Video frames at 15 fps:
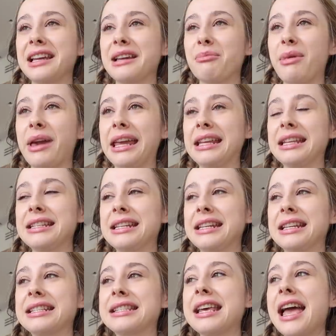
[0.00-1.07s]
like
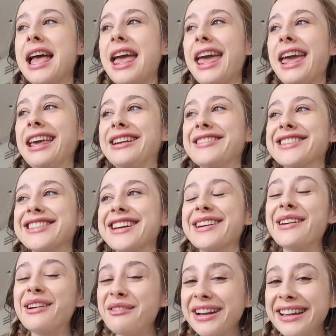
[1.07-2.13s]
paintings, and I was
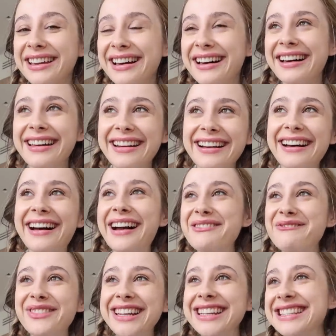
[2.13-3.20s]
like, oh my god,
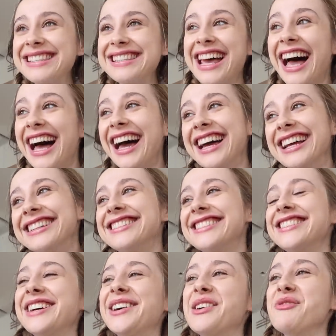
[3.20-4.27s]
I miss that.
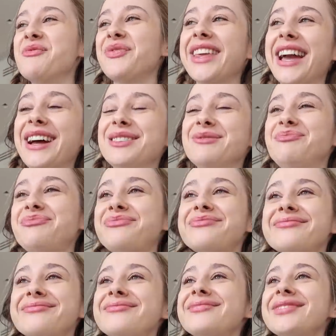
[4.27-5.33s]
So yeah,
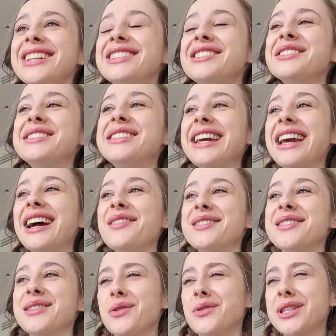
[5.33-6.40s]
today I
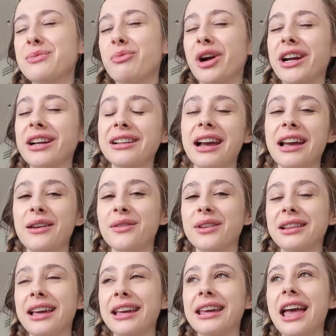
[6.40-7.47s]
was so inspired. I
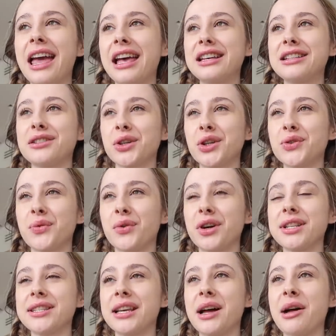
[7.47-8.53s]
even like searched
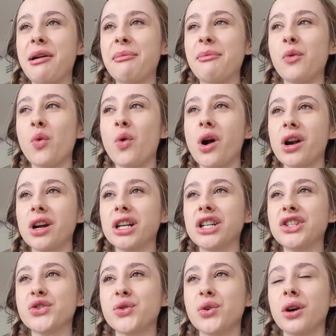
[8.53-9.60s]
for some
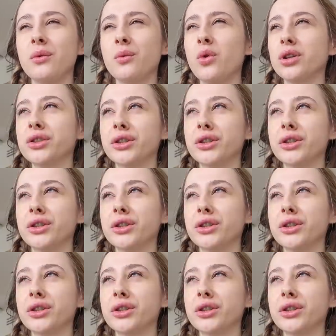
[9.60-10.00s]
watercolor